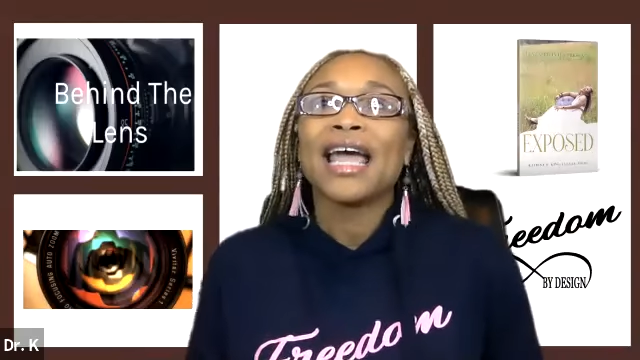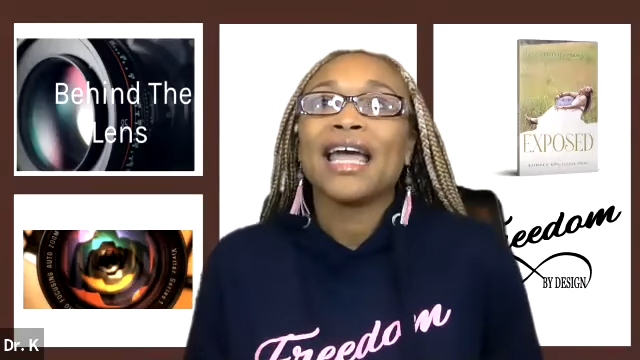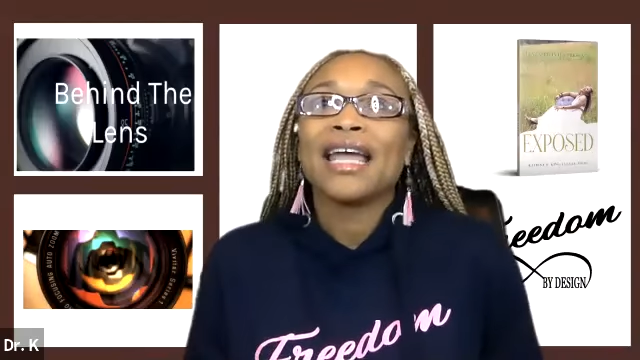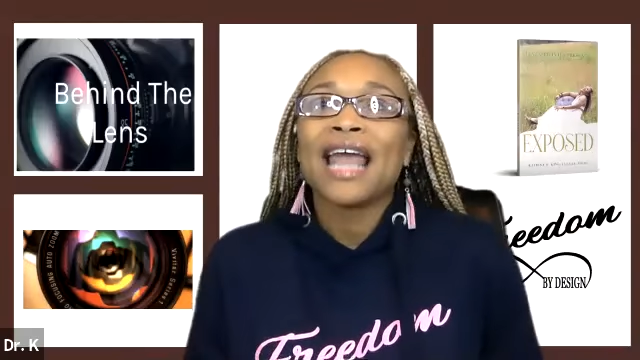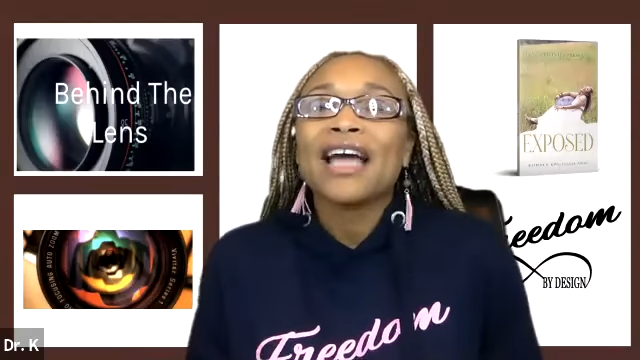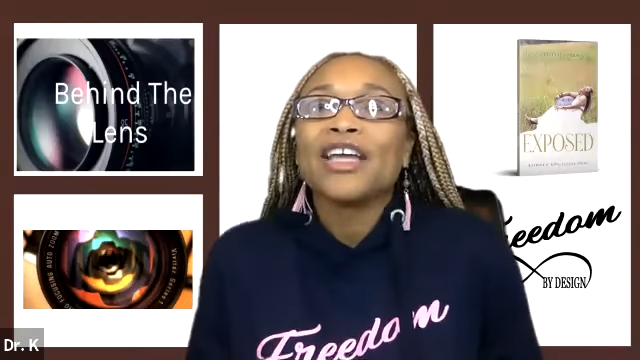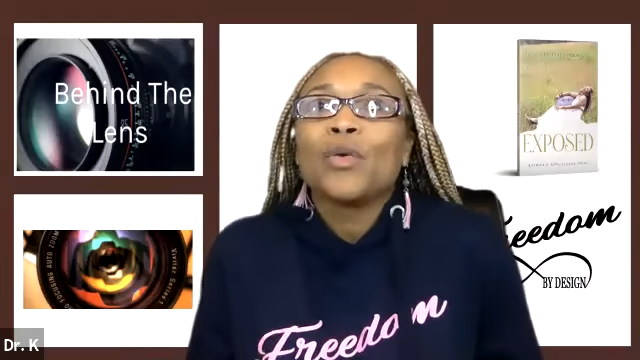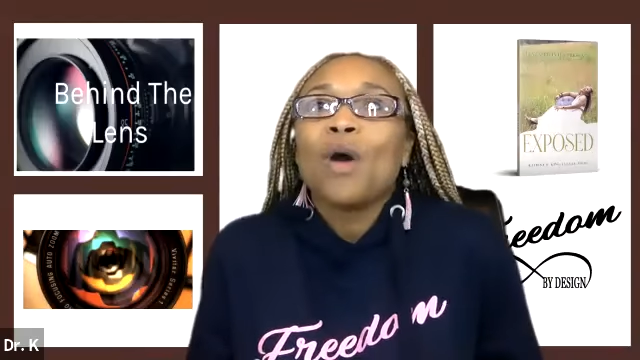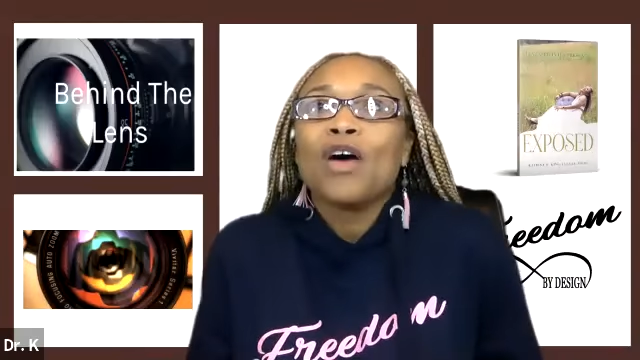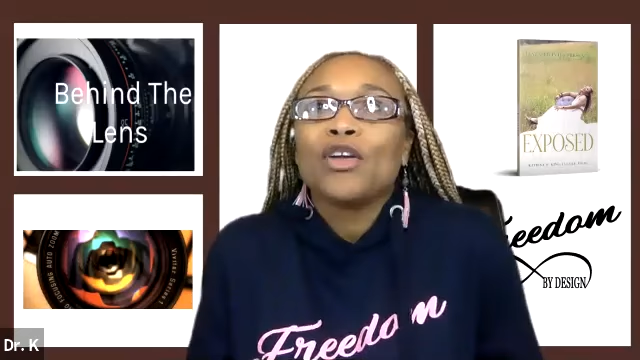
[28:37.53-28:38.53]
And
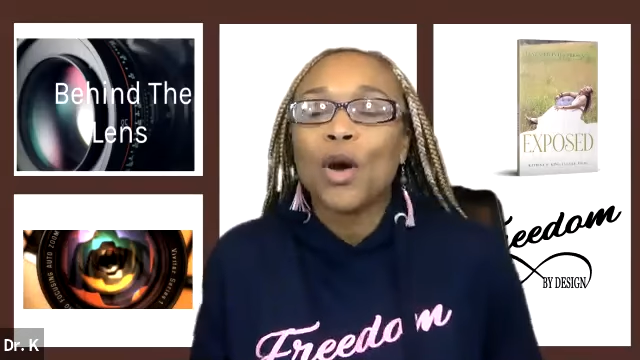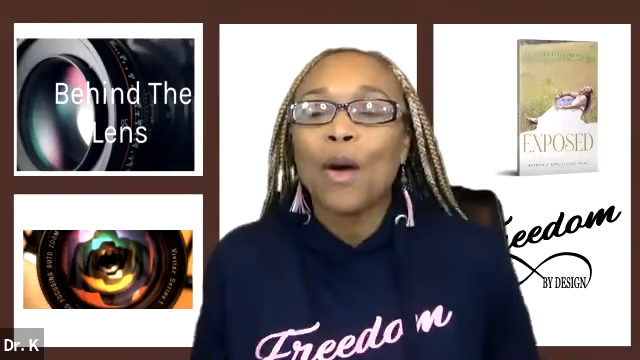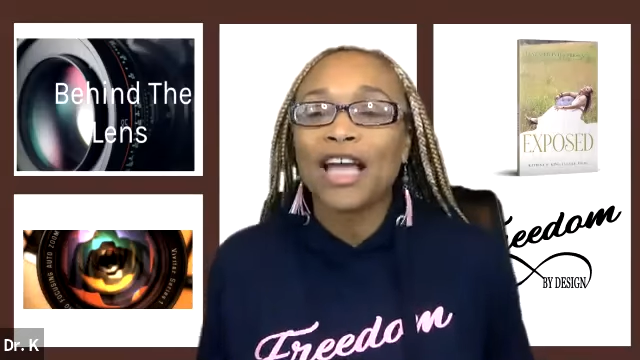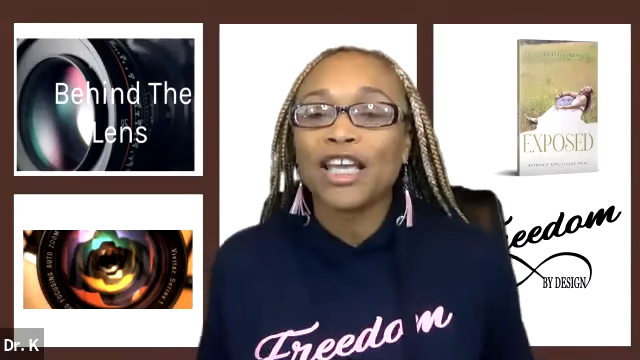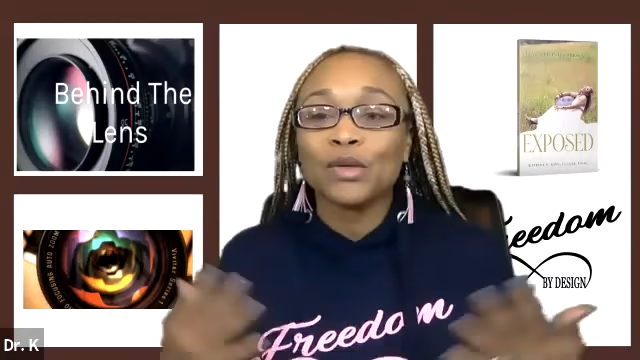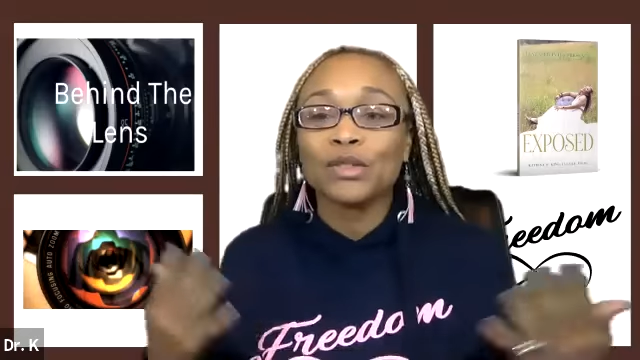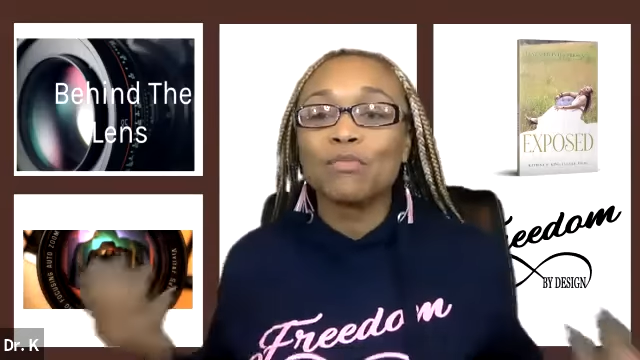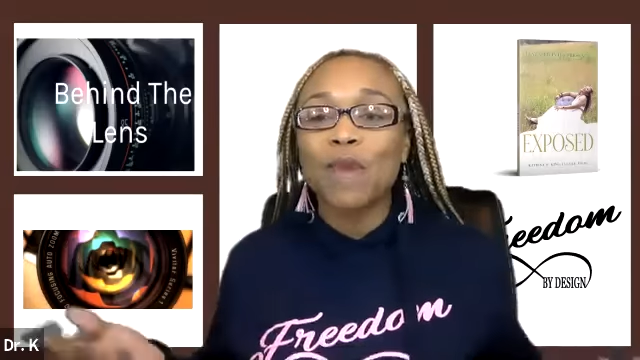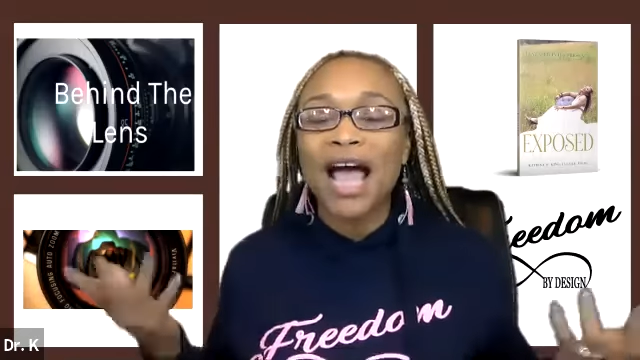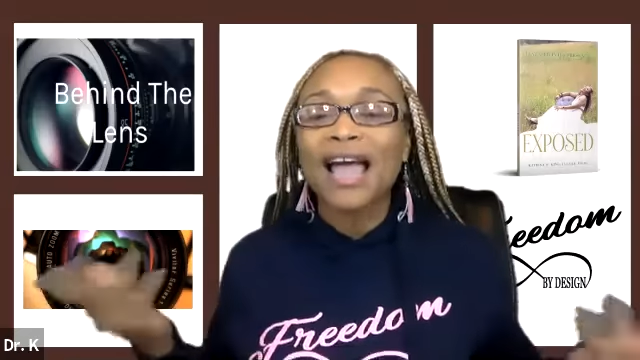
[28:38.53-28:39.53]
you all know I use,
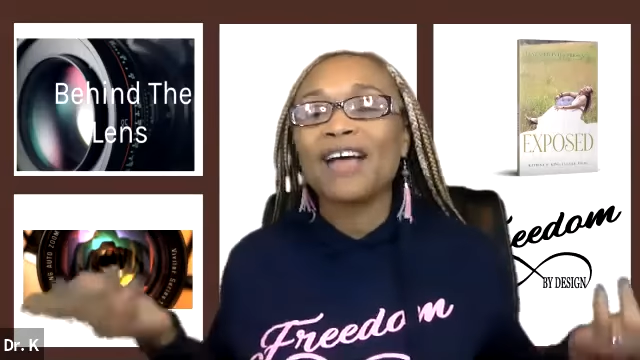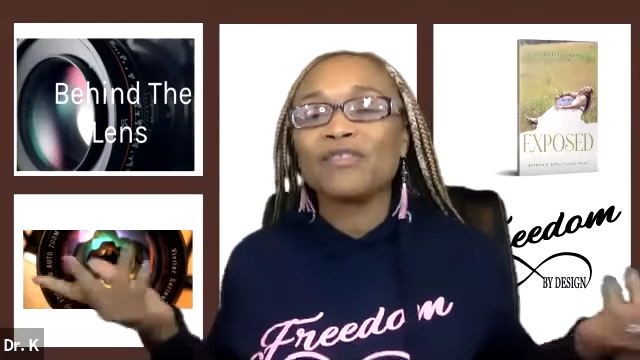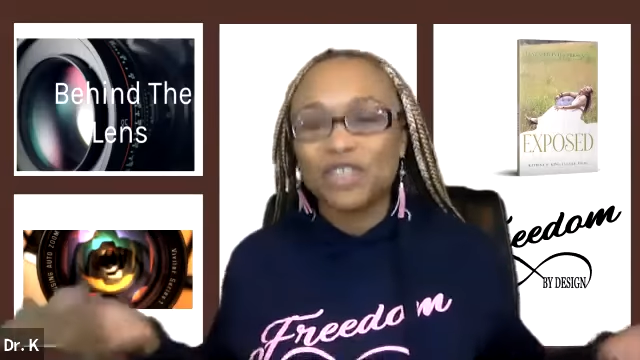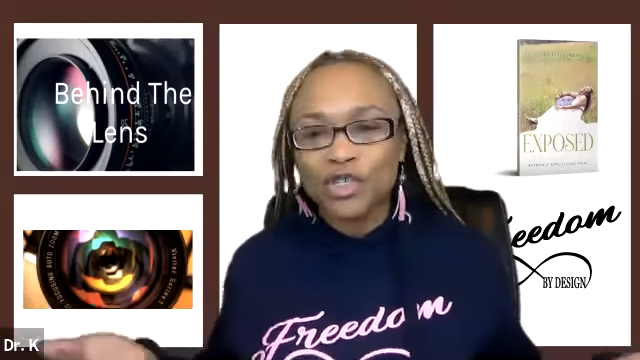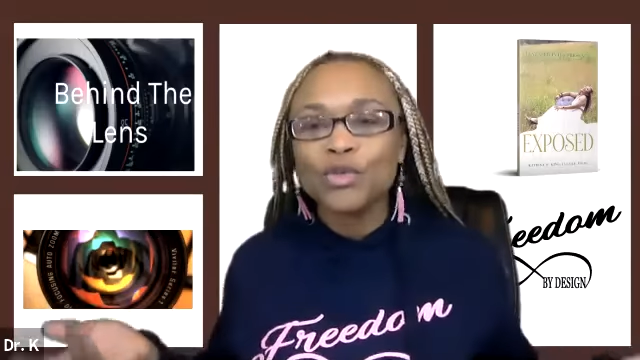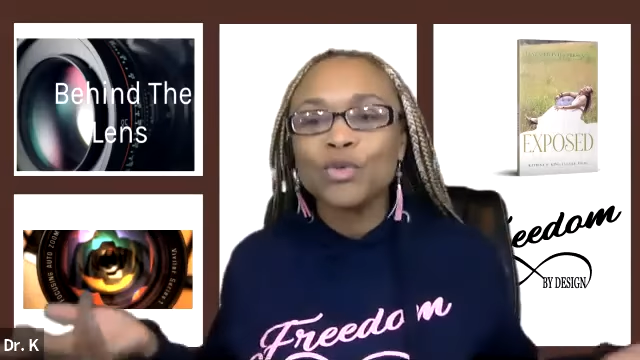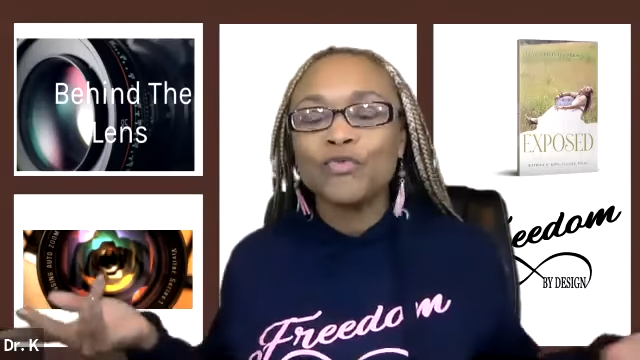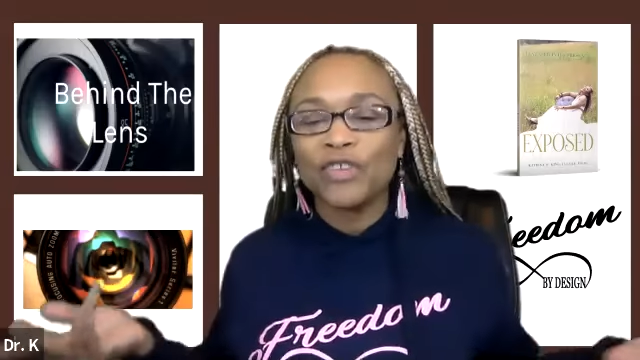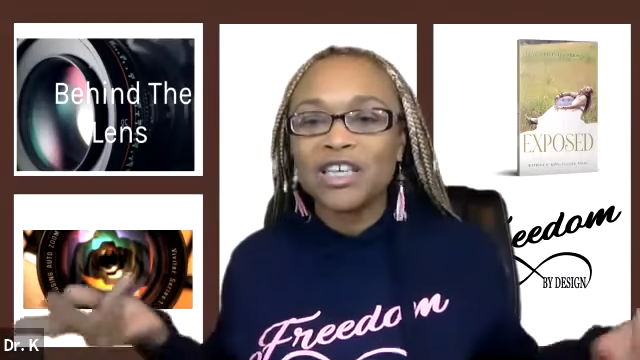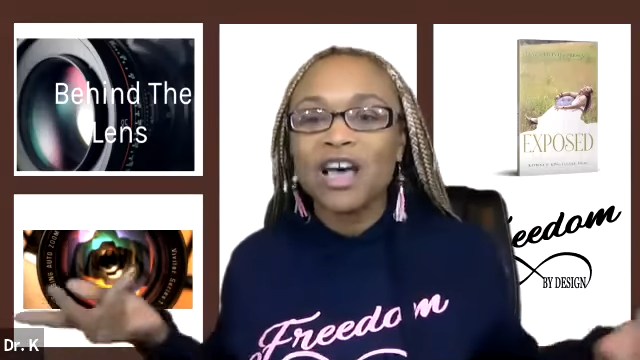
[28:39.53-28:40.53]
I have two
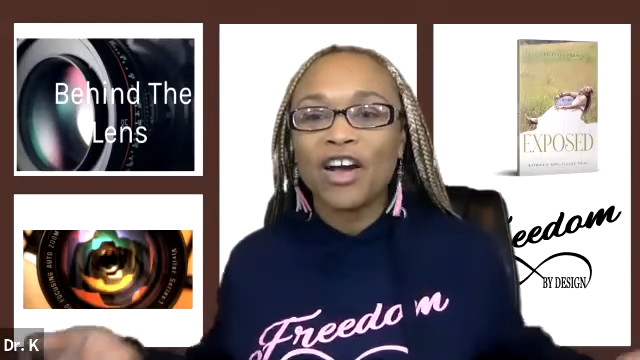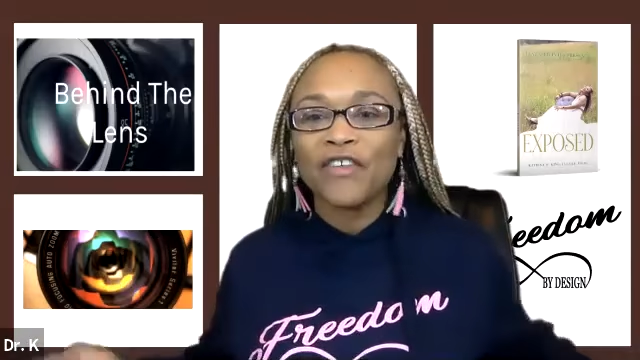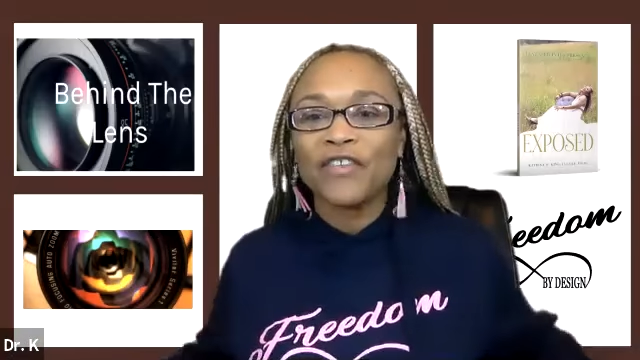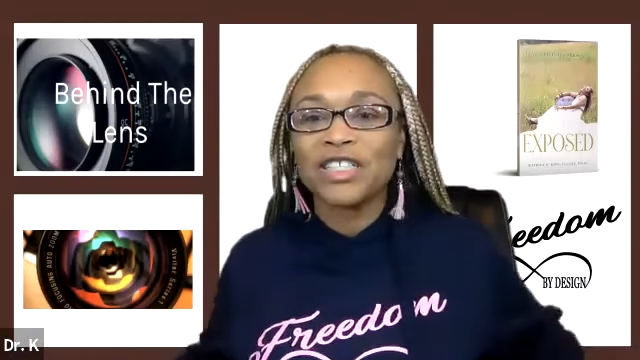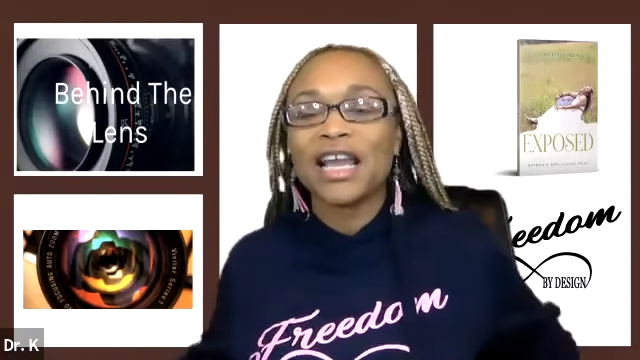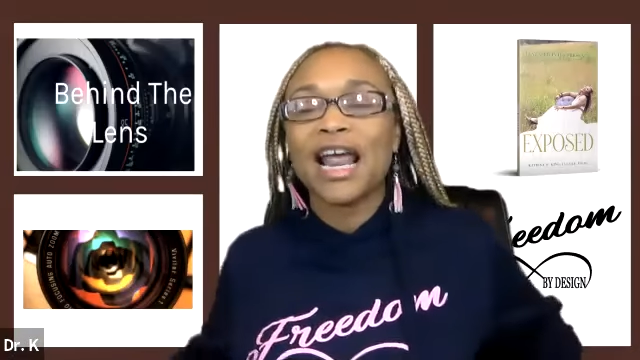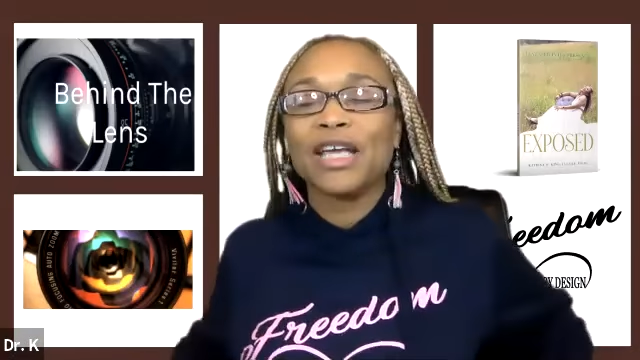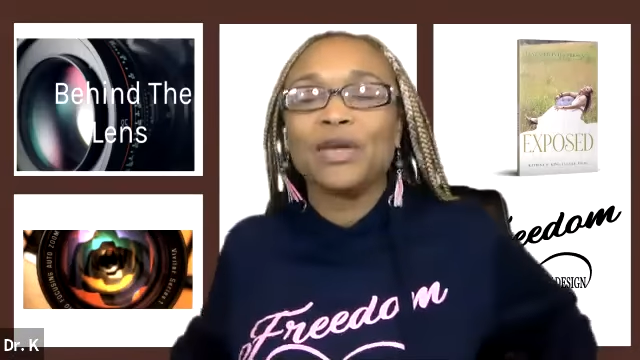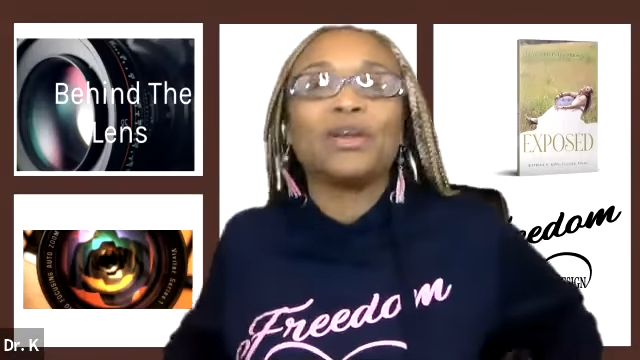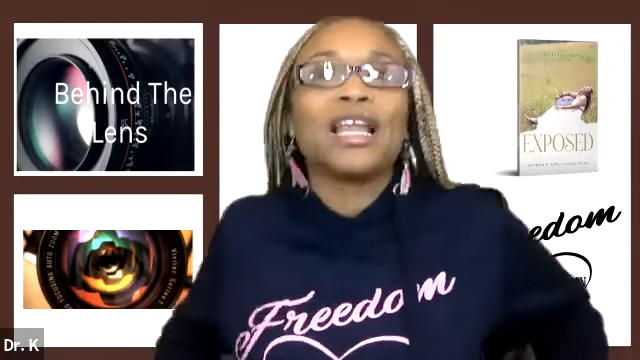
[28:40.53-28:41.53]
photographers that
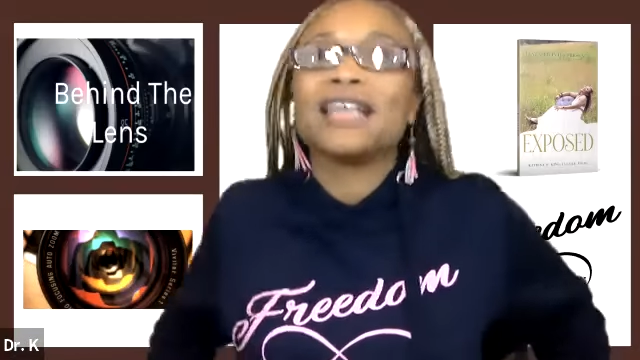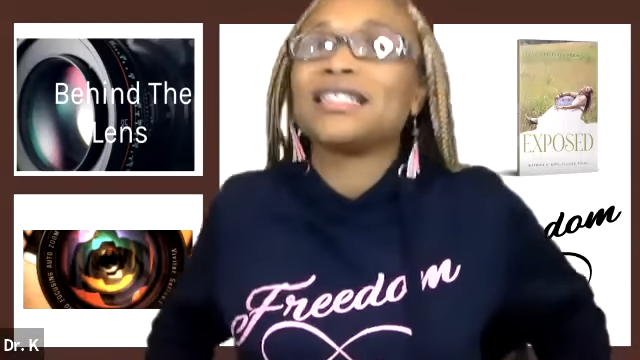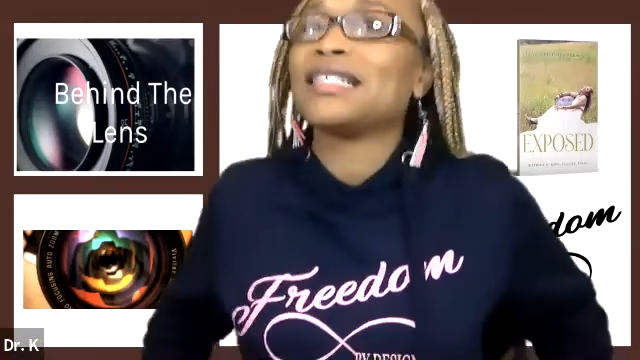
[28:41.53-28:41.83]
I utilize.